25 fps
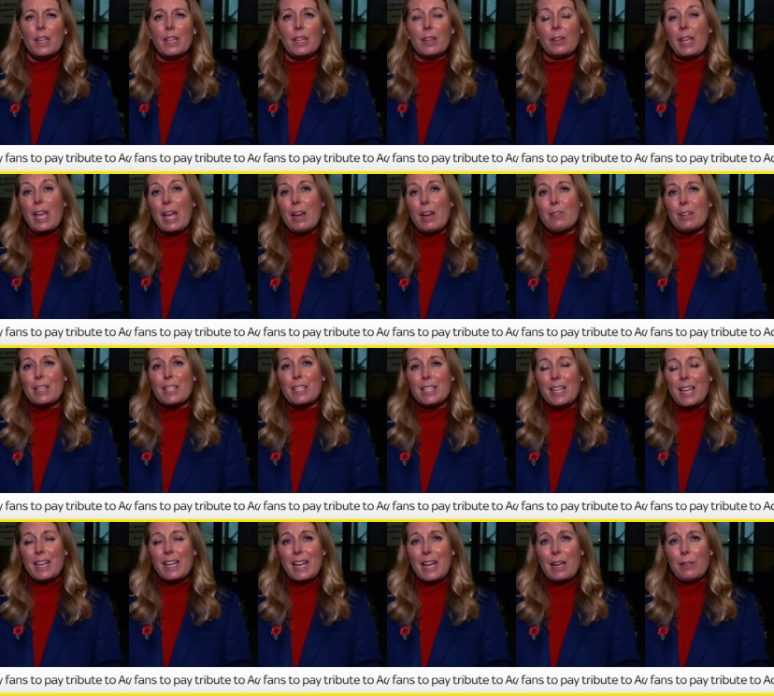Now, Carrie
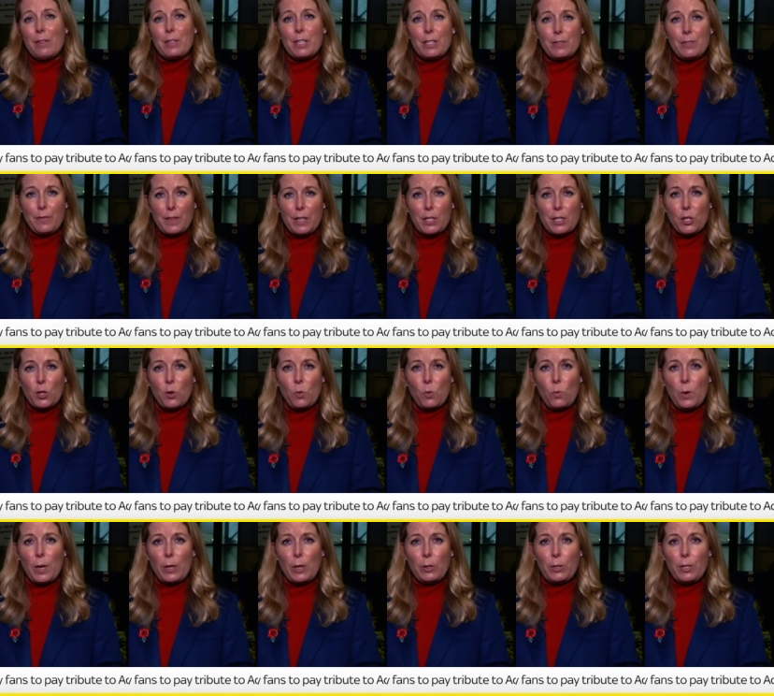said how this vigil
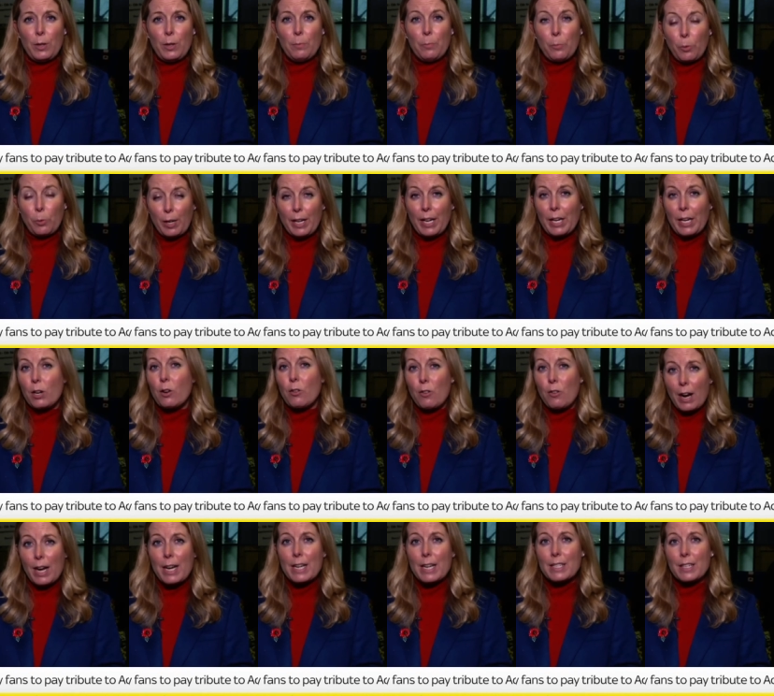will bring
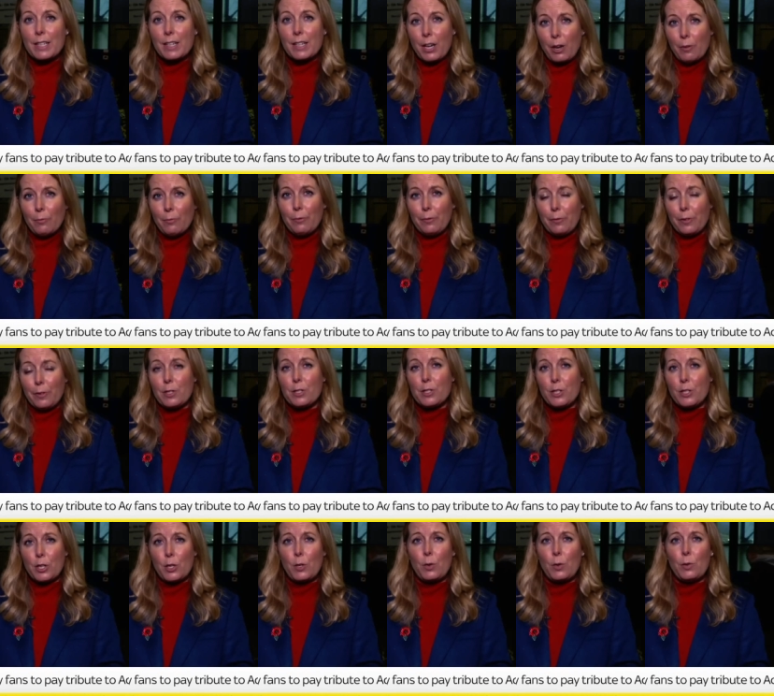great comfort
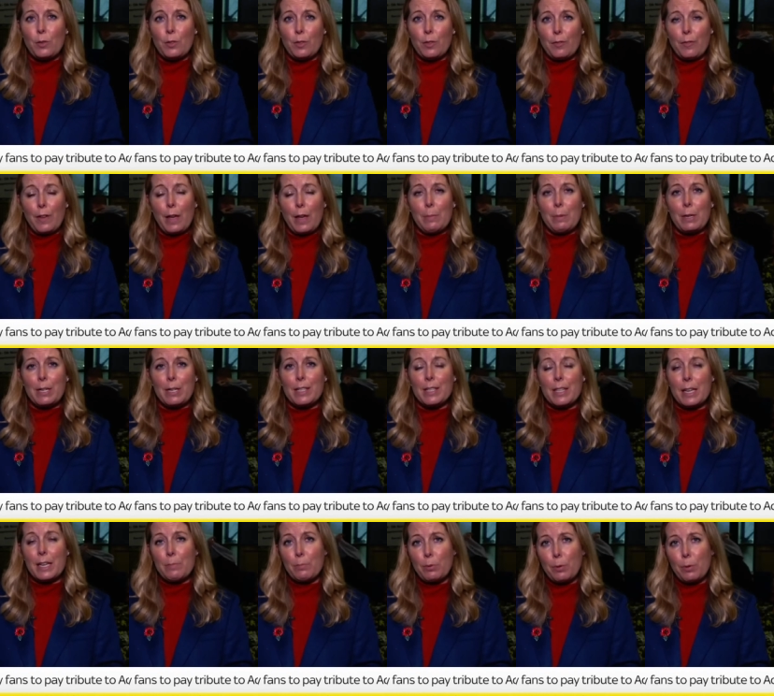to the family
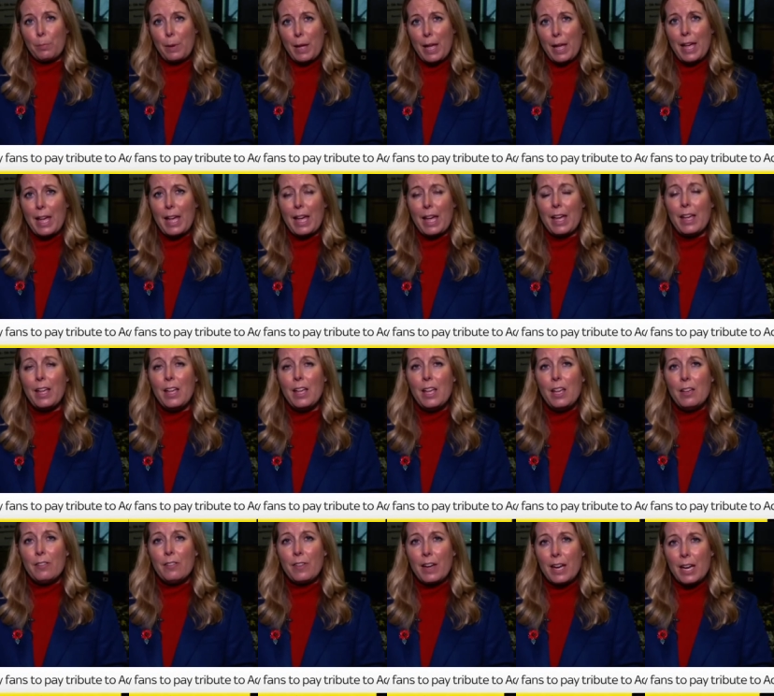as they prepare
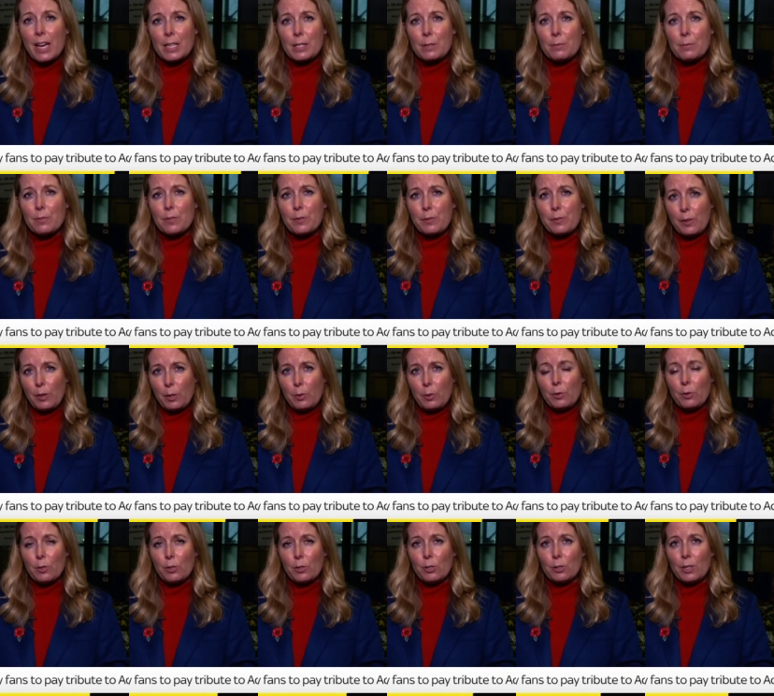for Adam's
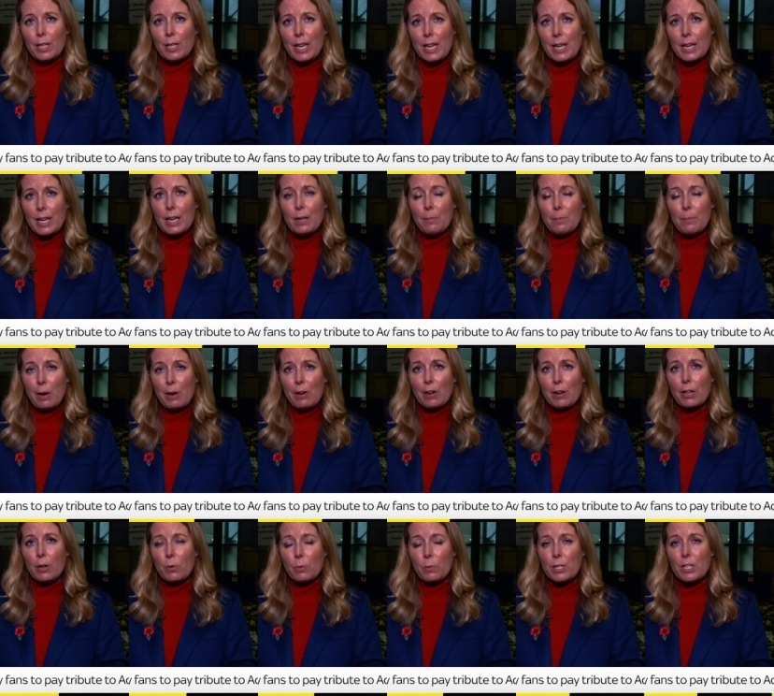funeral in
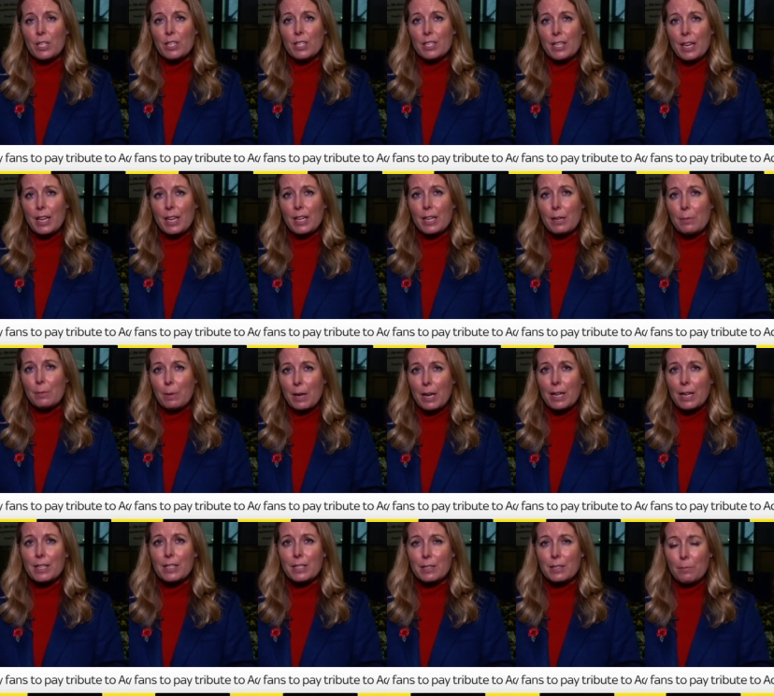America, which is taking
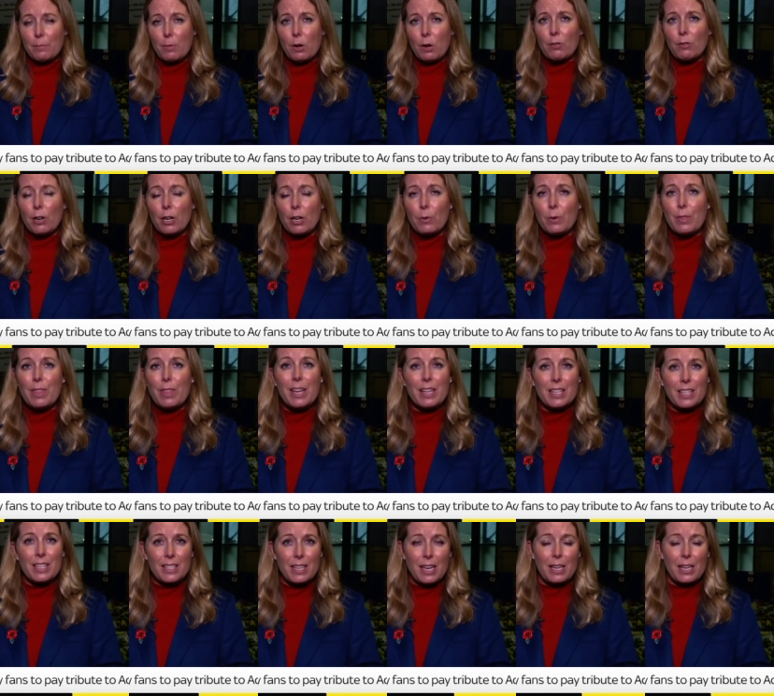place tomorrow, and
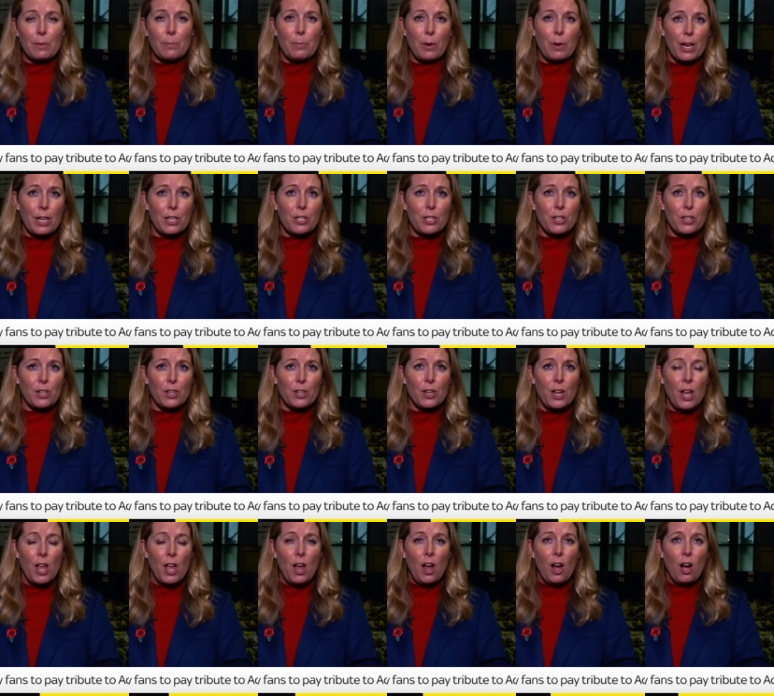then a
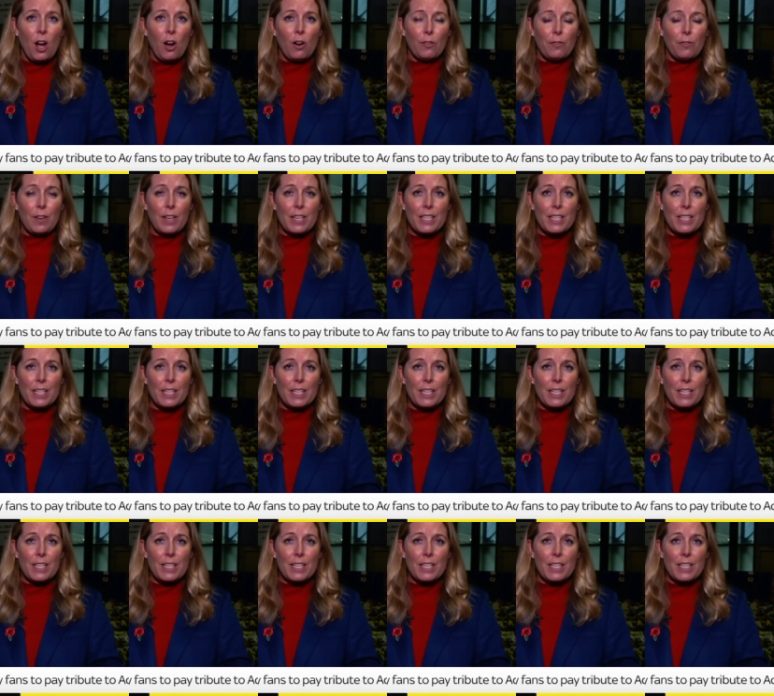celebration of